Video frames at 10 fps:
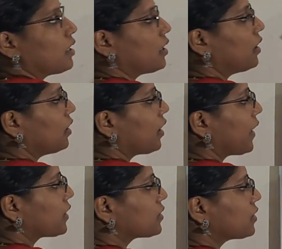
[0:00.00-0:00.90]
Here,
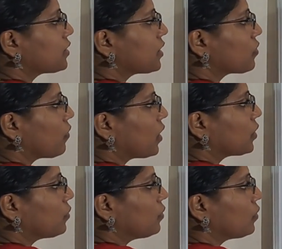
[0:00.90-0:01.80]
x is equal
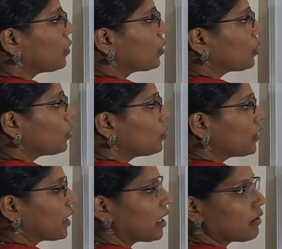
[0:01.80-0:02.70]
to 2
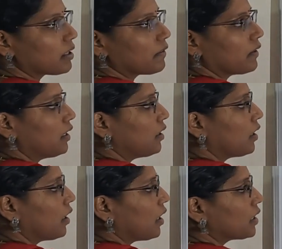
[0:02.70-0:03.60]
they have given.
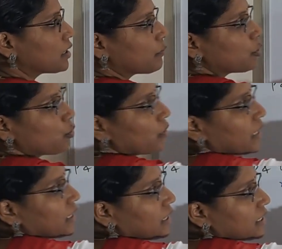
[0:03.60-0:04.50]
Substitute
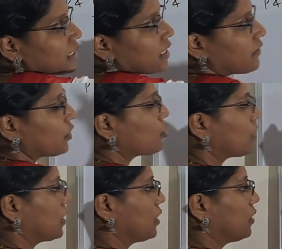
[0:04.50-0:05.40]
in this
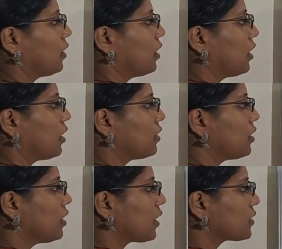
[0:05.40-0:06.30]
equation.
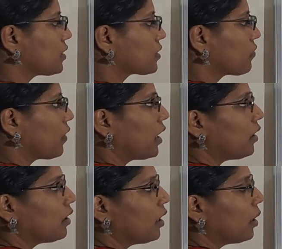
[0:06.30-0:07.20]
3x square
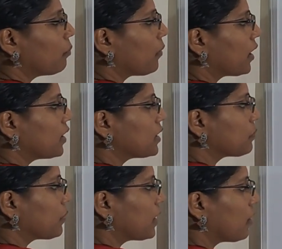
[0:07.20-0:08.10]
minus
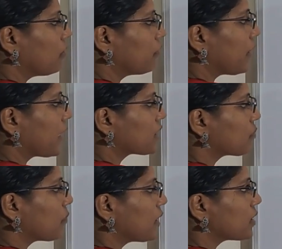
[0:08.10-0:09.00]
p of
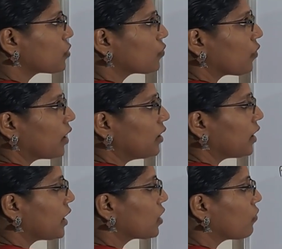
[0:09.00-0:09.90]
x plus
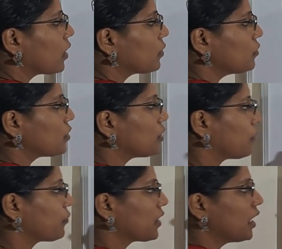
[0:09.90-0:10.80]
1 equal to
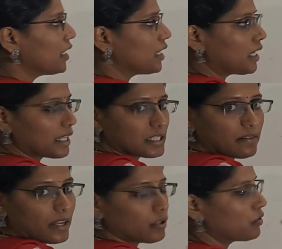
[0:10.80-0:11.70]
0. Here x
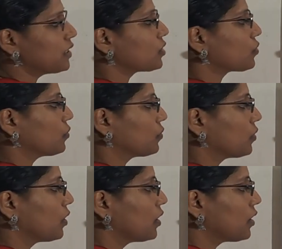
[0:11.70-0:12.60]
value is 2.
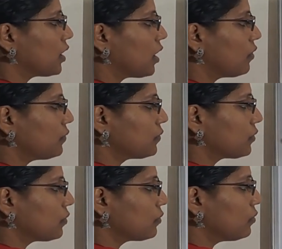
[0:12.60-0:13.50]
3 of
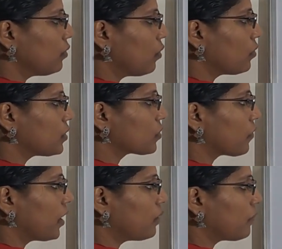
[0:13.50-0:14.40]
2 whole
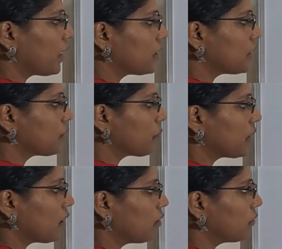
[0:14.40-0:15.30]
square minus
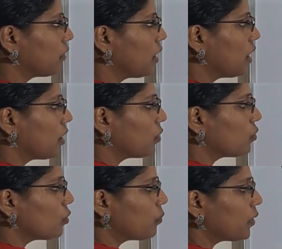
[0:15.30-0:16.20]
p of
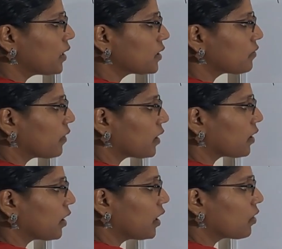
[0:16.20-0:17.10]
2 plus
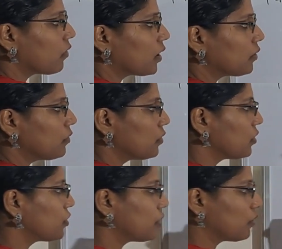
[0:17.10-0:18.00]
1 equal to
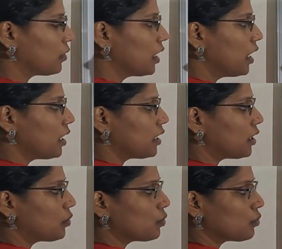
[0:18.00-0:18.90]
0.
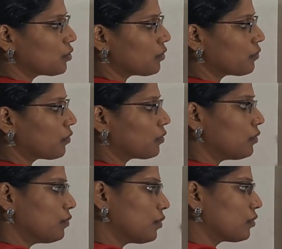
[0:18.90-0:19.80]
Here 2 2 ja
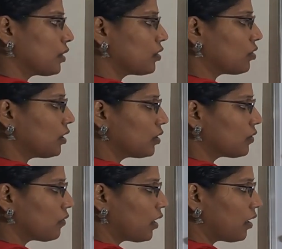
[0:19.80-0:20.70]
4, 4 3 ja
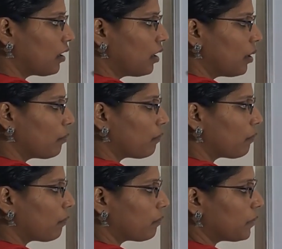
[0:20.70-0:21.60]
12.
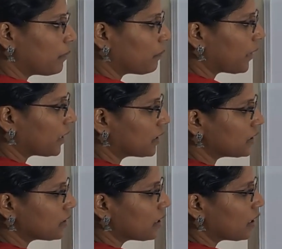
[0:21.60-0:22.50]

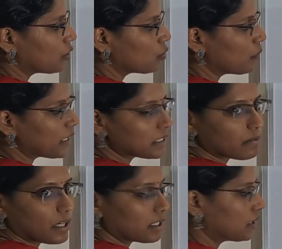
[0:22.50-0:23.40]
Minus 2 plus
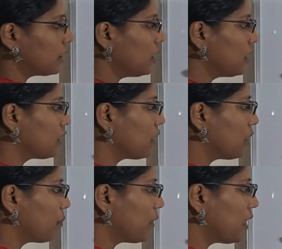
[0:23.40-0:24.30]
1, 3,
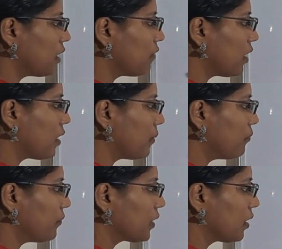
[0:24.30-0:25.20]
3p it will
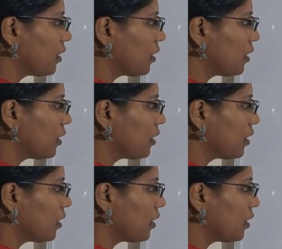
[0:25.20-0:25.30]
come.